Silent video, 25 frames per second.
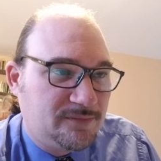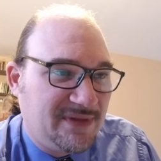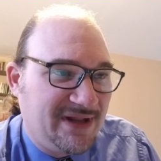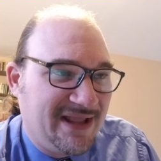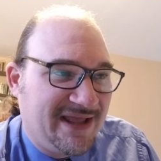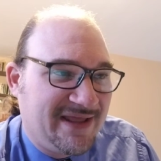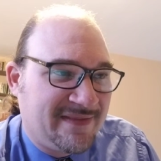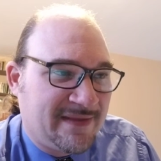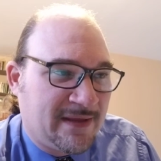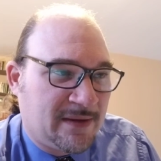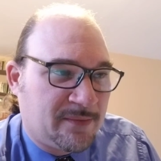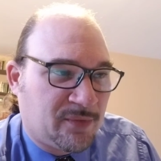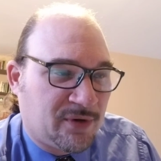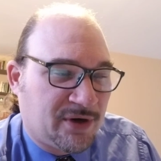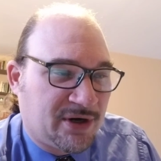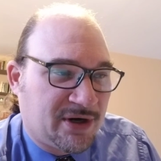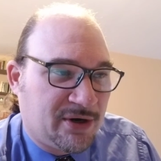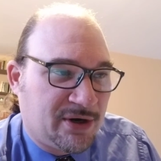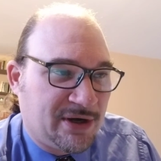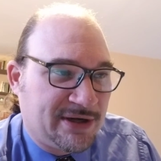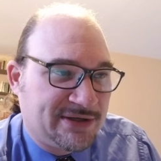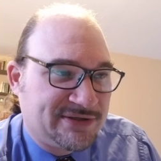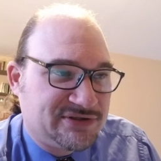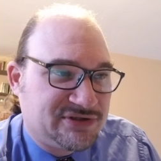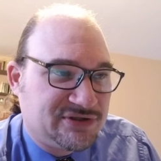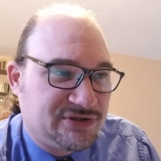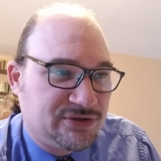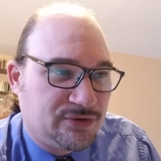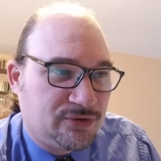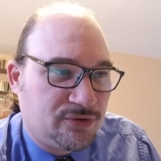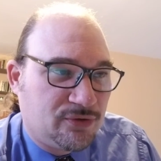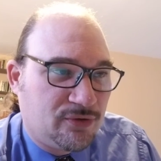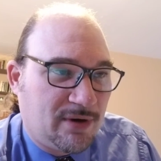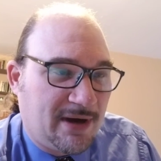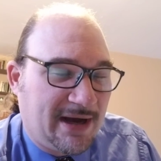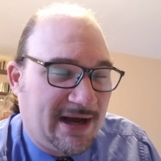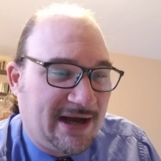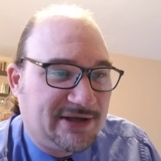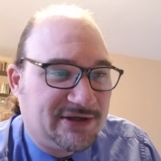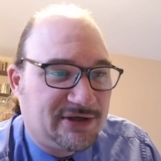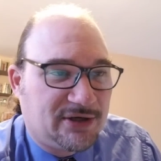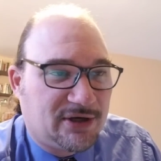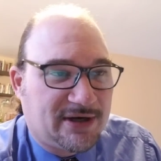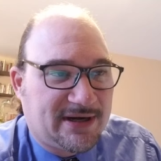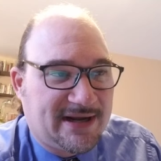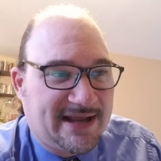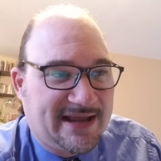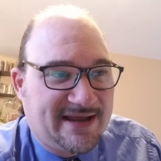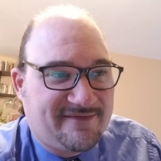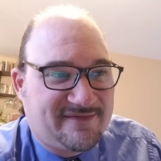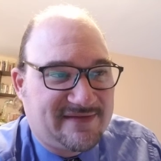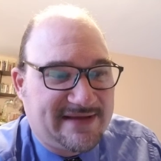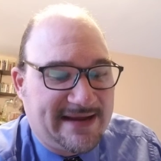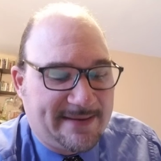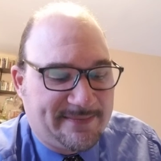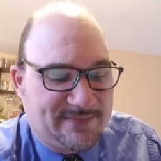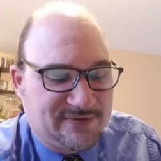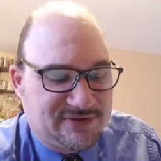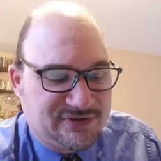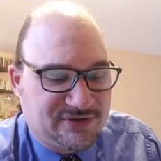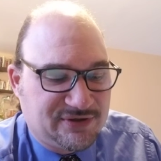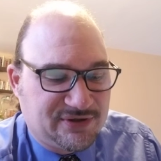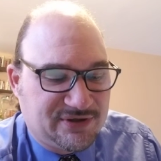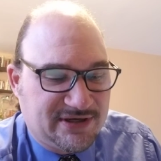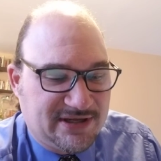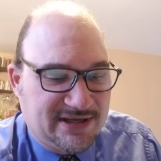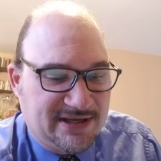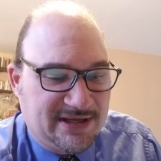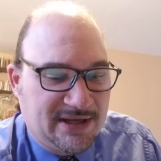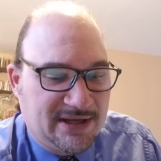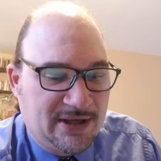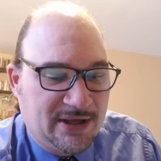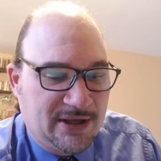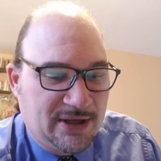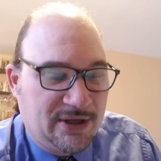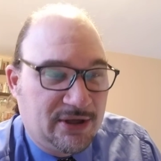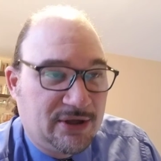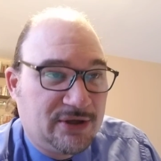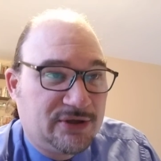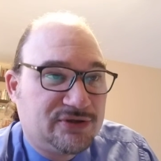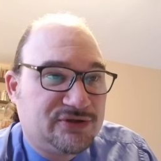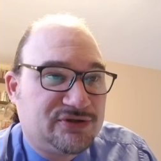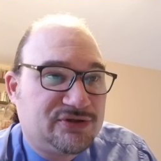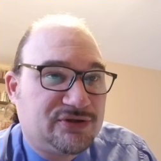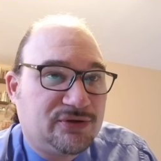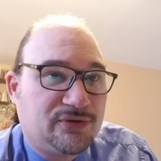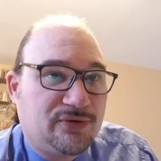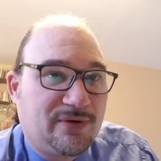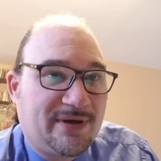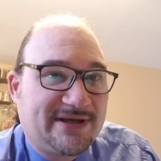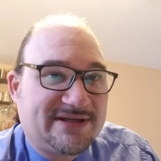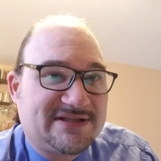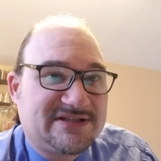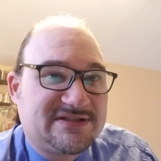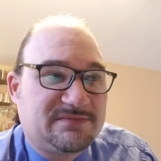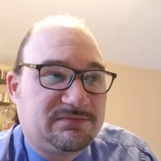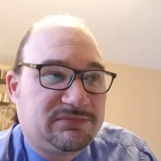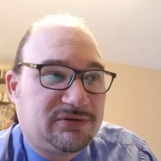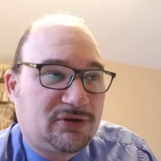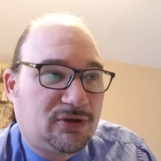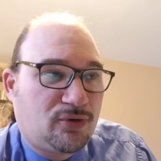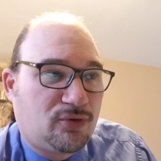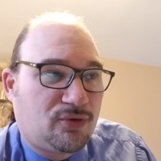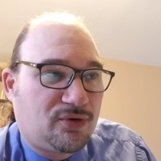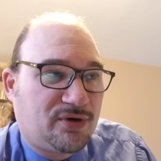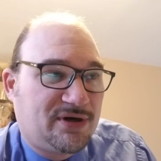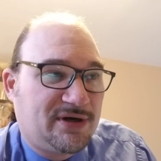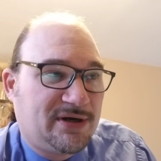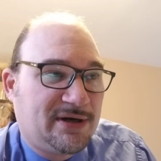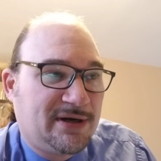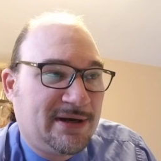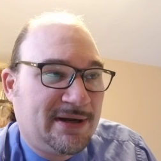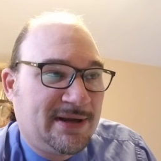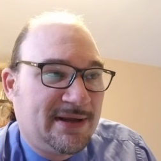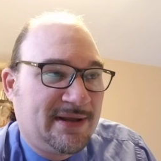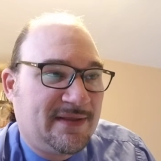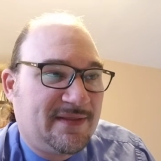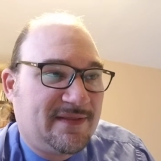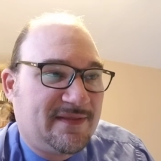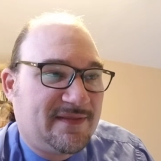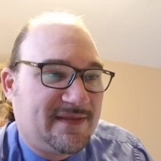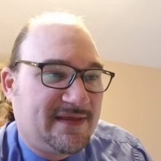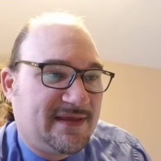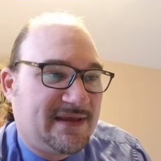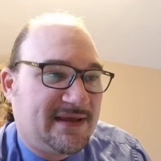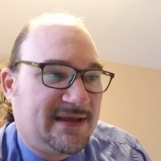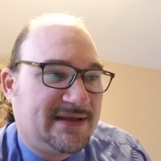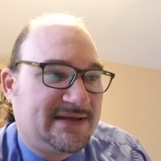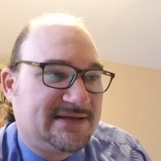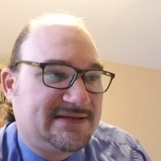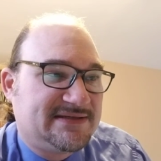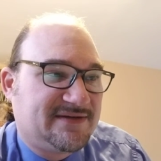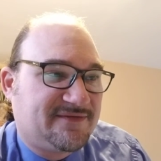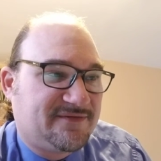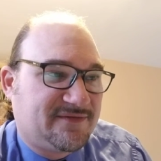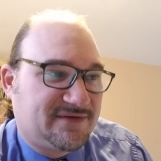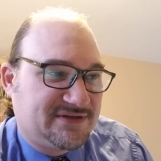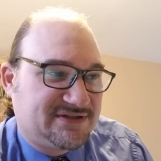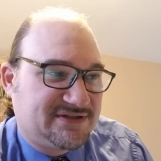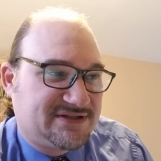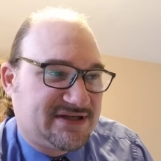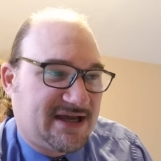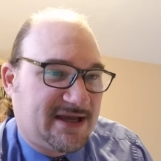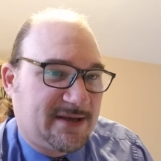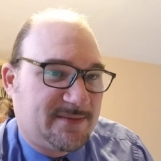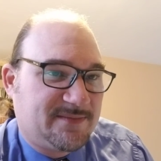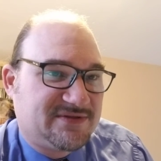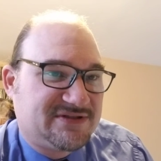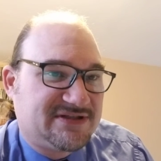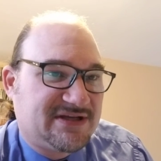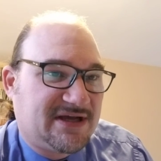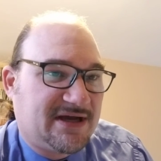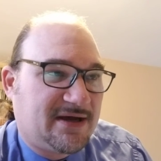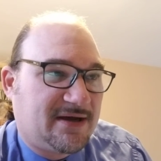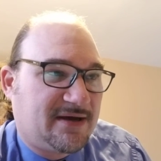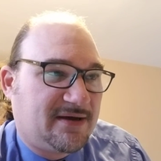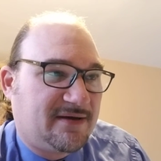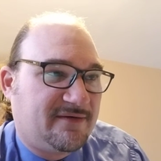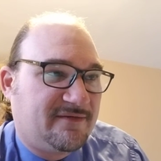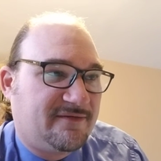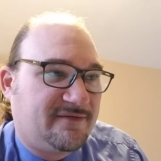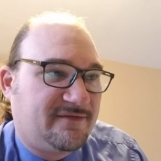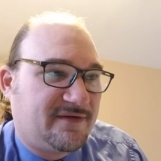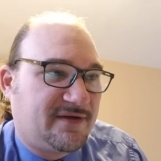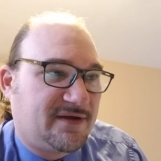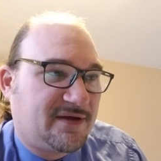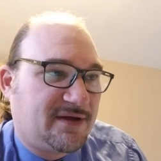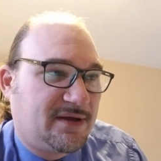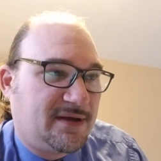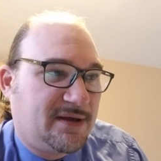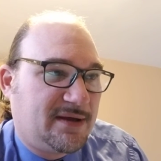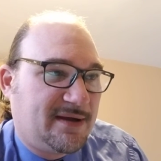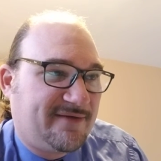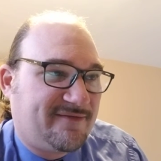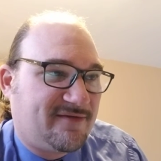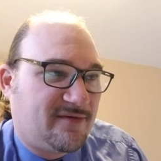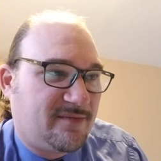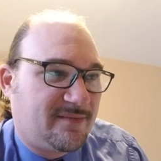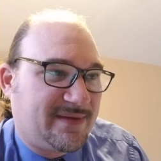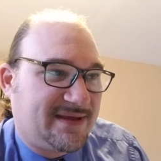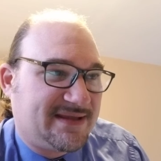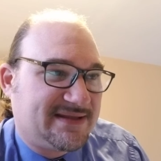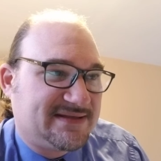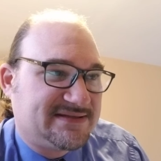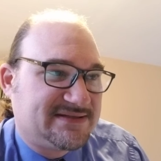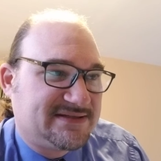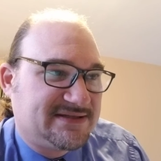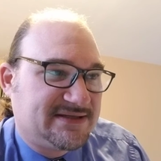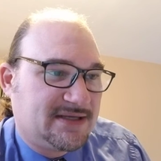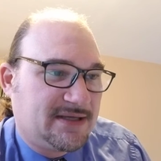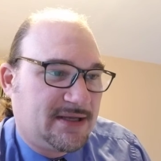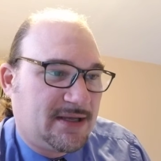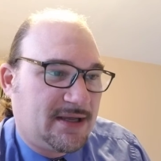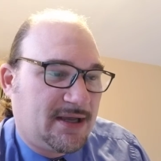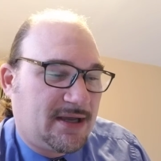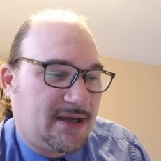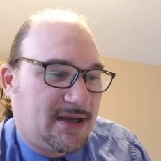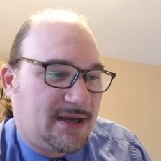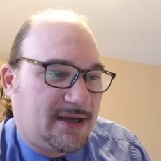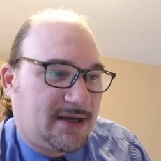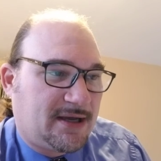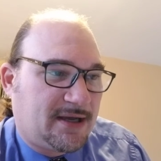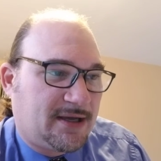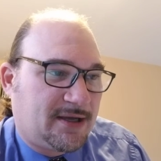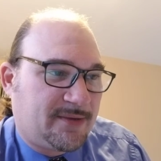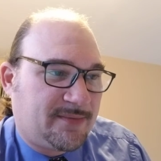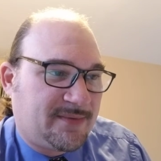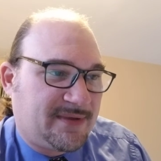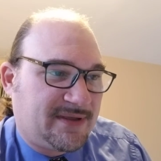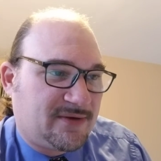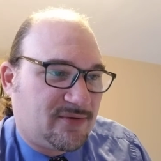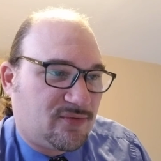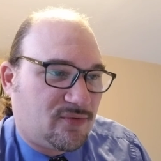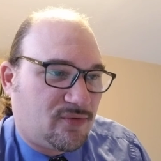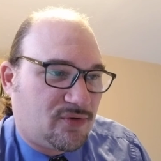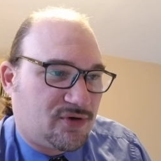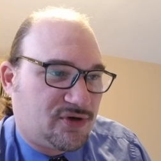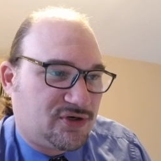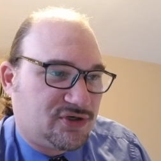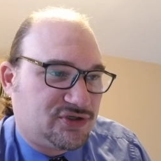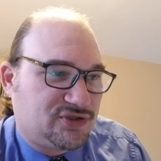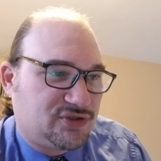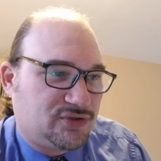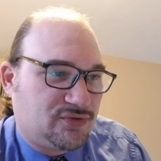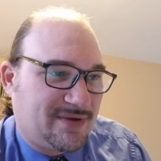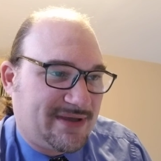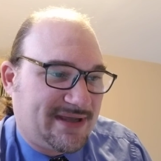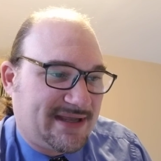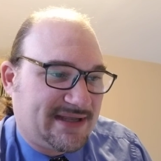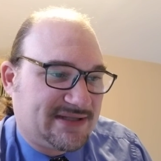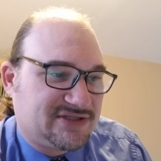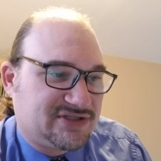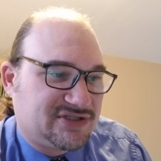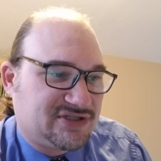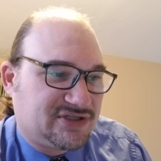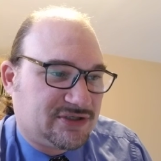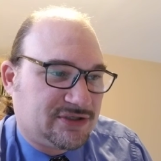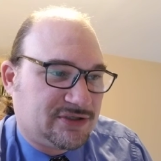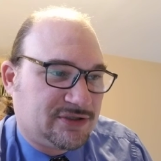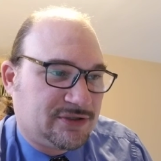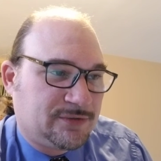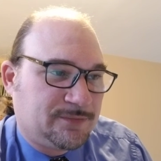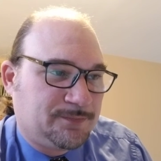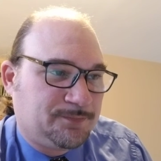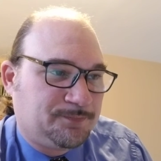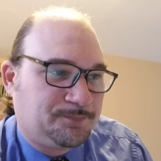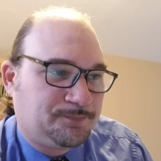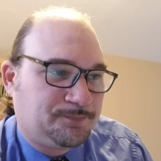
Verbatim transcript: And then we're going to, uh, you're going to have the opportunity to explore the different types of government um, in order to answer